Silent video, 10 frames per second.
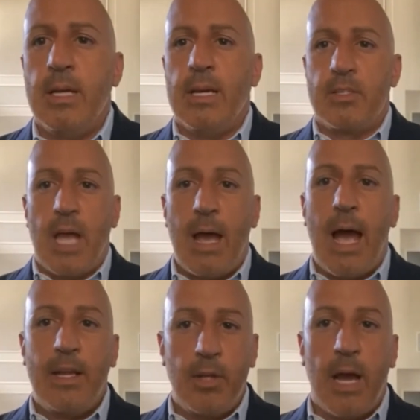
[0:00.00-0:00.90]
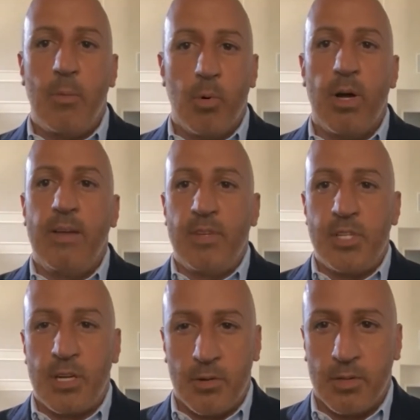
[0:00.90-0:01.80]
Yes, I will have a
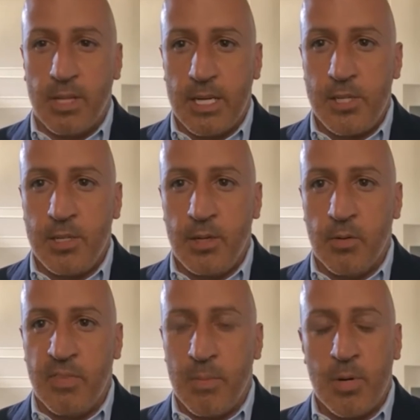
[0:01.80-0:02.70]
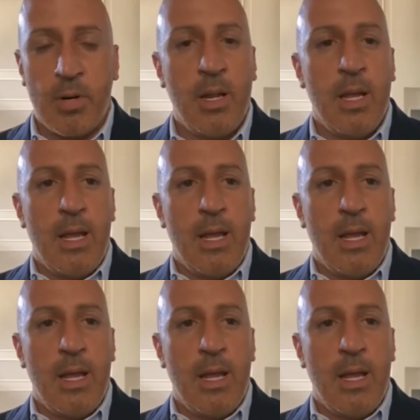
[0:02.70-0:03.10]
general election in November,